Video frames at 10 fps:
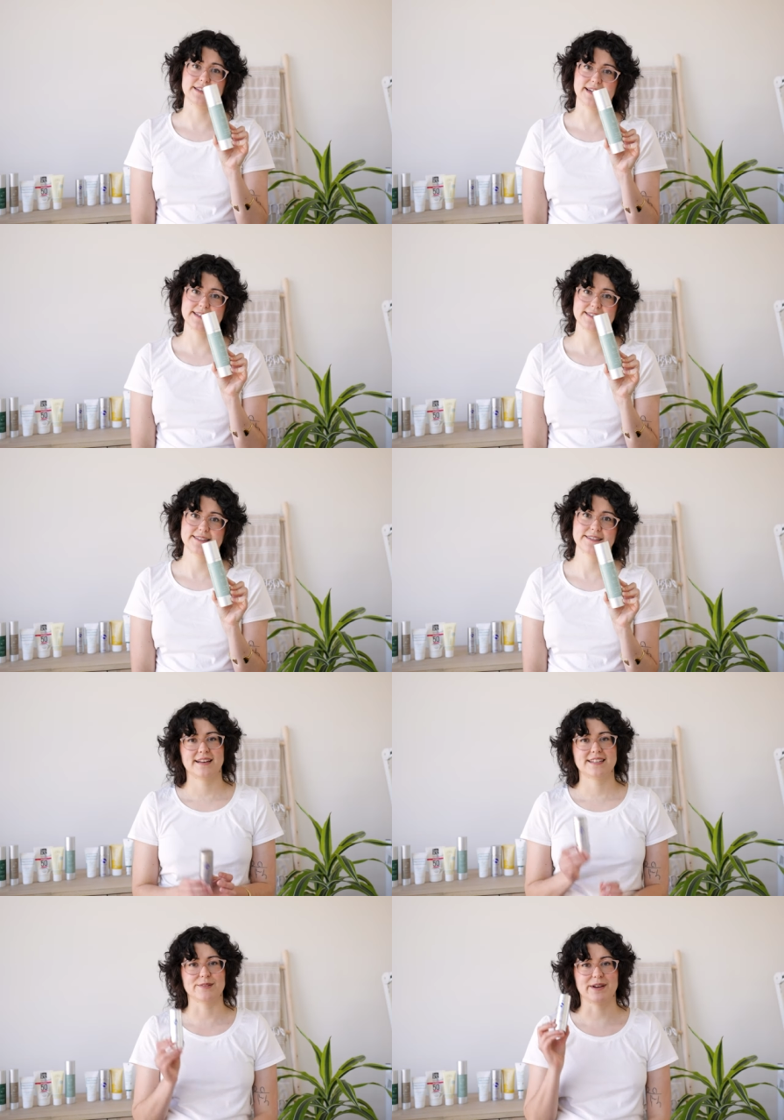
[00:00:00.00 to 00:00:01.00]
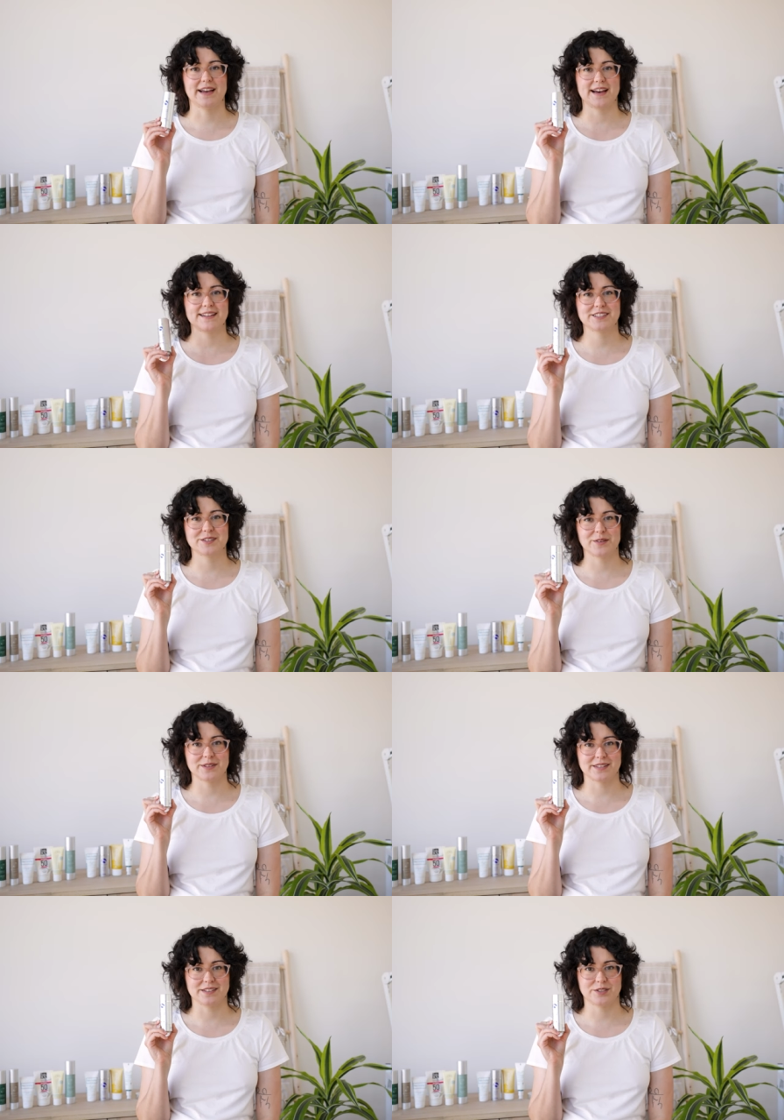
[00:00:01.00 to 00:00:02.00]
clients. So I had to throw
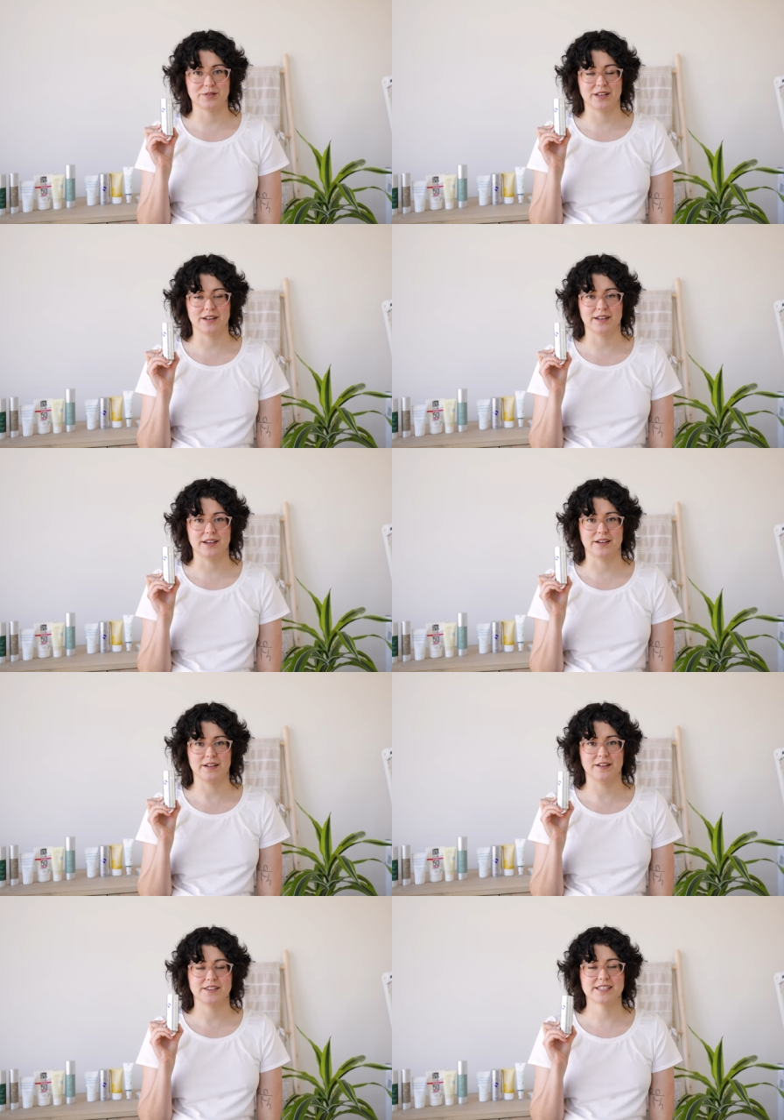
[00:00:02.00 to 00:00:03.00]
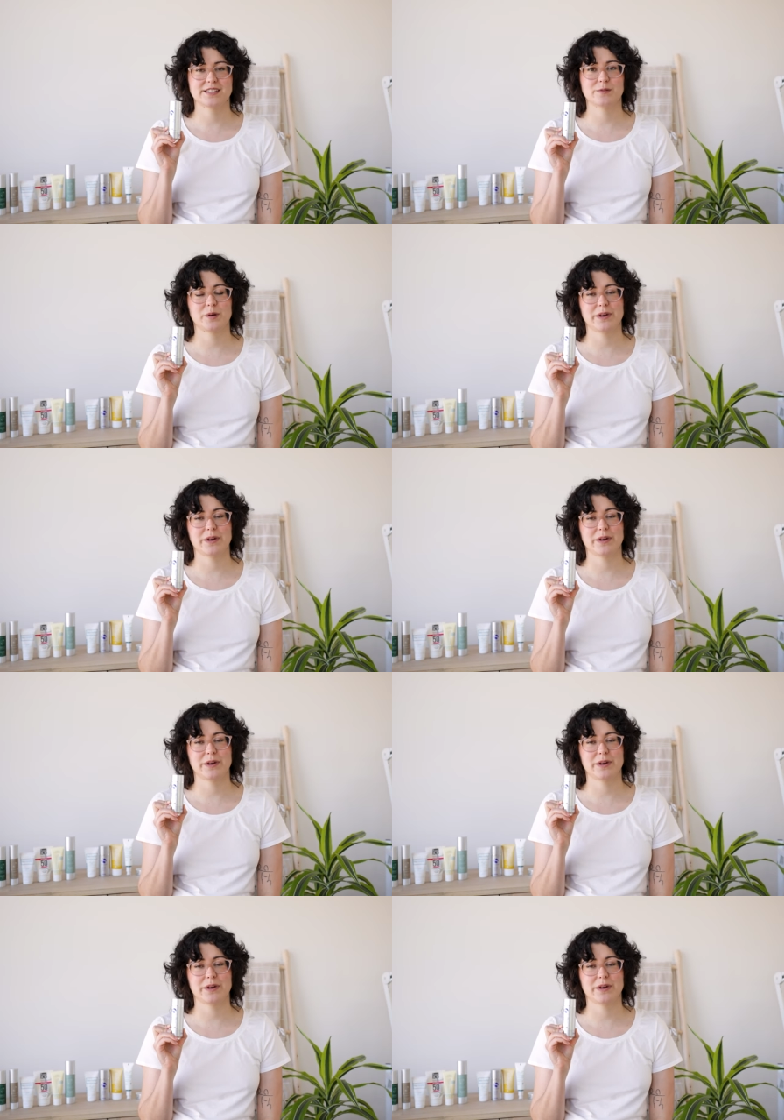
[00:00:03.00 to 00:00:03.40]
this sunscreen in here. This is one